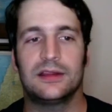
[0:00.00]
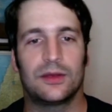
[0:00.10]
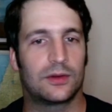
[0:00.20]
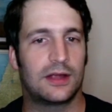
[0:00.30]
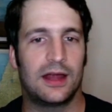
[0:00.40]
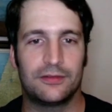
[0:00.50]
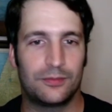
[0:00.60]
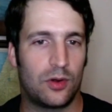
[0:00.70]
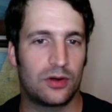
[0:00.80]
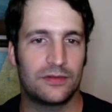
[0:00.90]
They were kind of
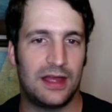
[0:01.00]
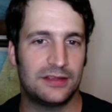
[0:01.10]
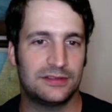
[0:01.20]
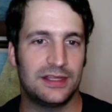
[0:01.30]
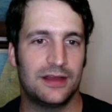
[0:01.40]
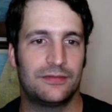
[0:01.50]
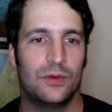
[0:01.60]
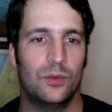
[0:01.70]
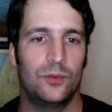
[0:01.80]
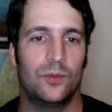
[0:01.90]
part of the SDF
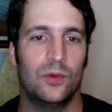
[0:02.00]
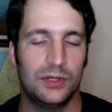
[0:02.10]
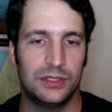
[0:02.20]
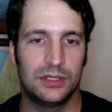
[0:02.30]
at one point.